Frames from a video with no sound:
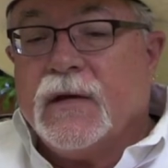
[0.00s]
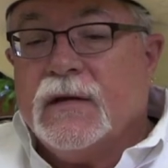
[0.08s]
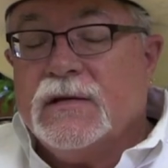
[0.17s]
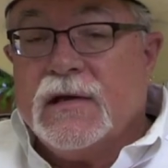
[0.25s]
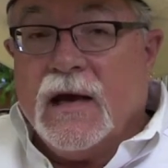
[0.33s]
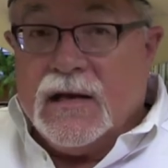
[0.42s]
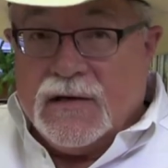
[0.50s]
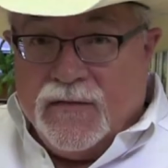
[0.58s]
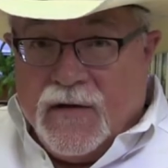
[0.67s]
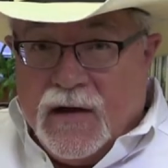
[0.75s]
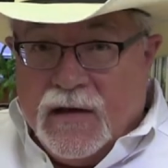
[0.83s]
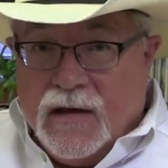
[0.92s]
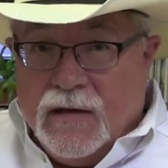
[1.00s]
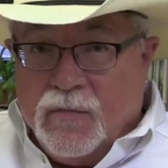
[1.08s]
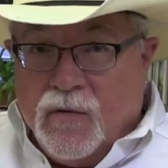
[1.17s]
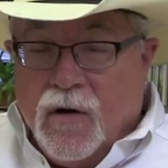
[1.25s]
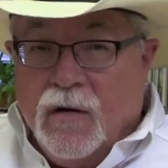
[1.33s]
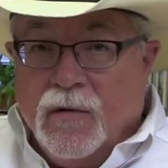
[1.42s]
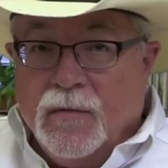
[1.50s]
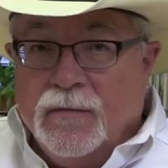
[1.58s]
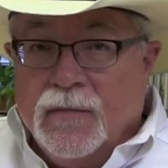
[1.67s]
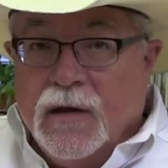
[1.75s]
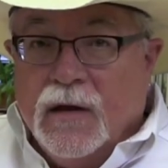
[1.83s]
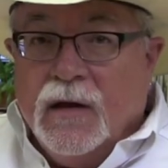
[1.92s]
satisfy that problem
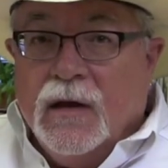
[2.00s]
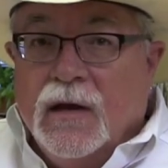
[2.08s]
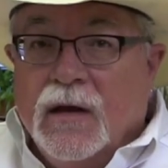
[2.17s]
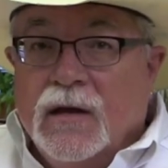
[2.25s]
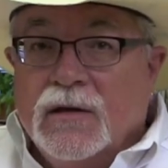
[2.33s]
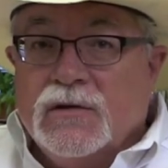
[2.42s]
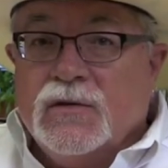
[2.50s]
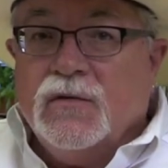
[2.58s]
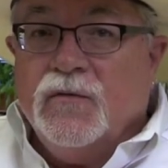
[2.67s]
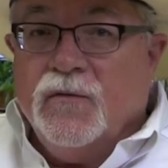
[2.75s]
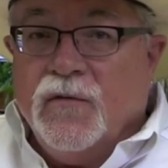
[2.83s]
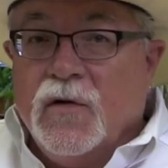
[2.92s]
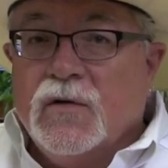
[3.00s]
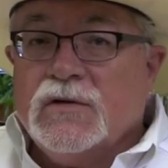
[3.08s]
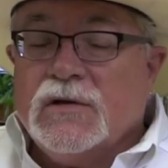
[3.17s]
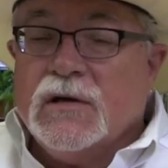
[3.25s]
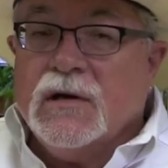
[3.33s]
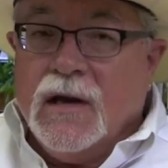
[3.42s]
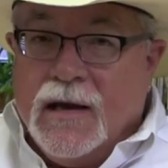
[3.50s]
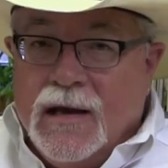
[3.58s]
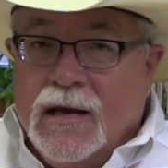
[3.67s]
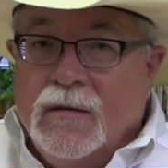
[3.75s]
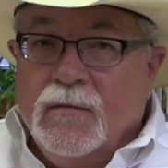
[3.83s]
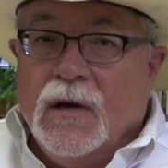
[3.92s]
is to first
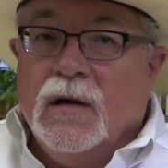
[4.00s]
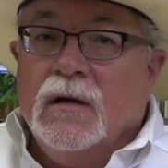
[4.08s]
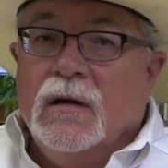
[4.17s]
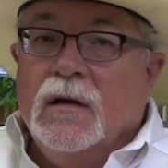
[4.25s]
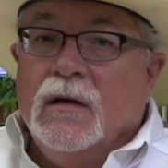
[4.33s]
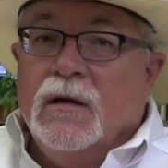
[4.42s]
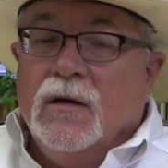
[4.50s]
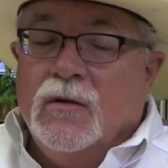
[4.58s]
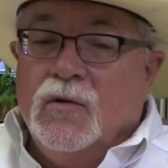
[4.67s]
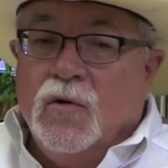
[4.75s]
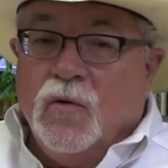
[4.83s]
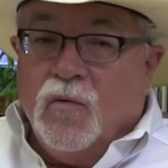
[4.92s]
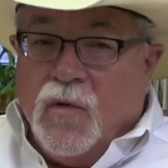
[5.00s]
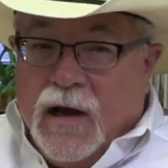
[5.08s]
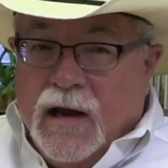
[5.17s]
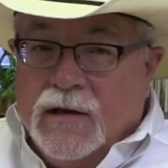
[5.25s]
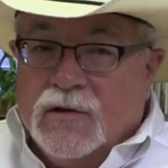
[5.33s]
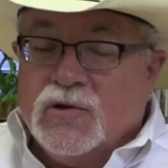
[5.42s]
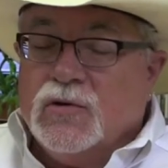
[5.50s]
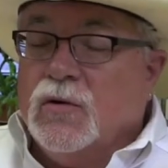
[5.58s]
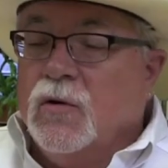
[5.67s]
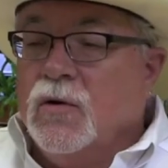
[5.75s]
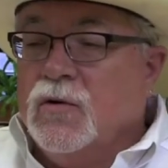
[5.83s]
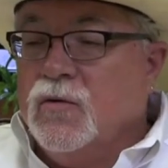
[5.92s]
name your ranch
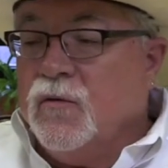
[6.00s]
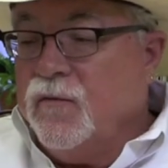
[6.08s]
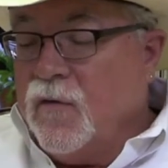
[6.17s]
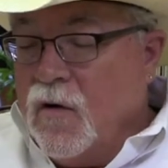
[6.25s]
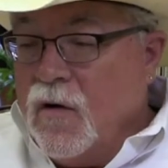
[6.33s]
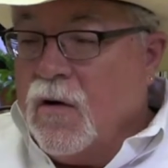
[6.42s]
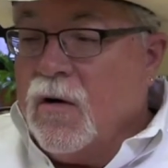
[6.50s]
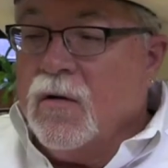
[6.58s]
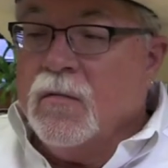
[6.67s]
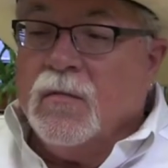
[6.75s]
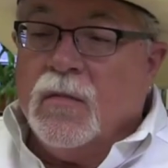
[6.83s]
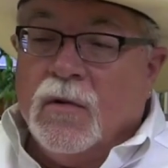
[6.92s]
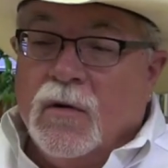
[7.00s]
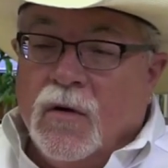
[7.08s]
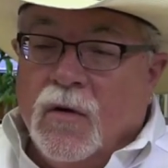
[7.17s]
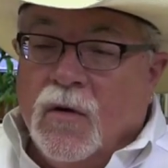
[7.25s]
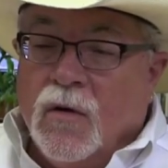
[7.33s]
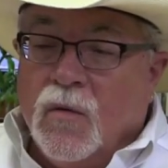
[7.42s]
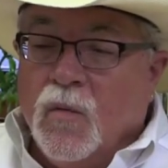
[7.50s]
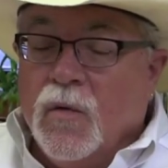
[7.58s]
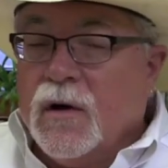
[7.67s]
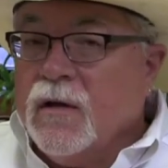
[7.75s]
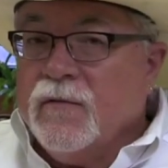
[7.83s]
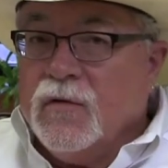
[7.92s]
or your farm or
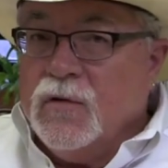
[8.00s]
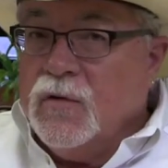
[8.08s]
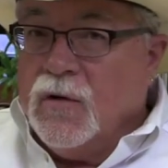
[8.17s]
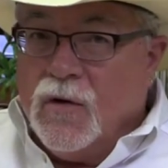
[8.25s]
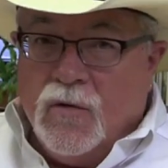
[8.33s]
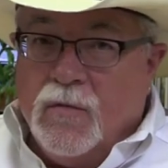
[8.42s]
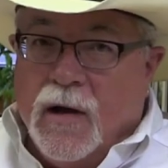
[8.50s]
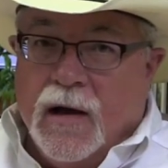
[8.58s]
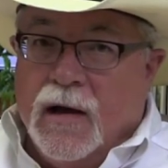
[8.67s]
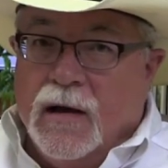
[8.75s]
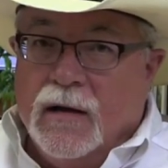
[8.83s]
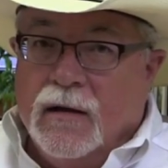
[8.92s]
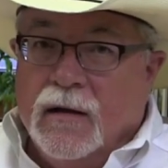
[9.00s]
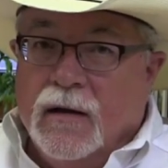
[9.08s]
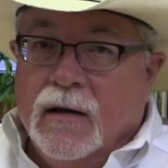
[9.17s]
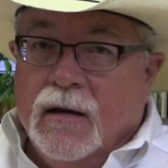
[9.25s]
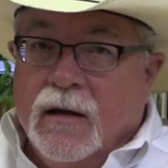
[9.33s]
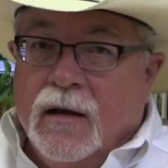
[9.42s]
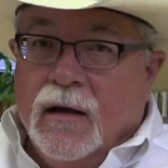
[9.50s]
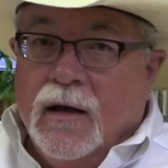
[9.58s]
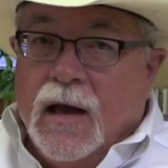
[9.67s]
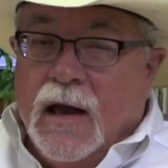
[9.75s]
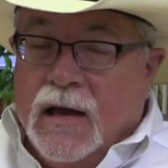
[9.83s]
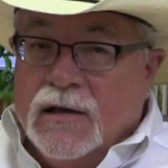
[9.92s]
whatever you go by
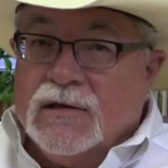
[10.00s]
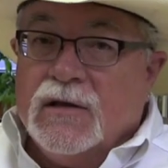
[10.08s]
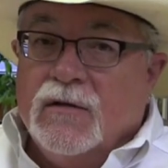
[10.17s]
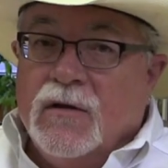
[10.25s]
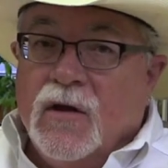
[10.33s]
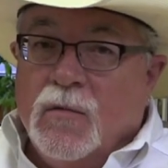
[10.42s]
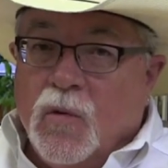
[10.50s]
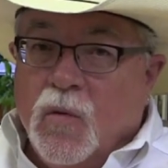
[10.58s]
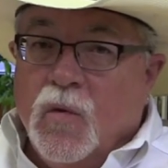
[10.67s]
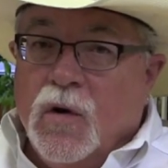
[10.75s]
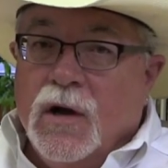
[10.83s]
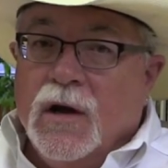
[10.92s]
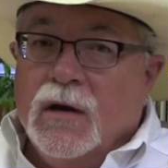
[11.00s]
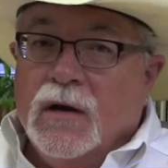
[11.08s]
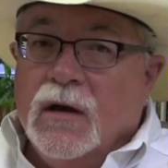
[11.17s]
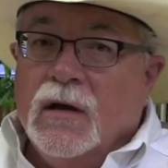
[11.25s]
as the number one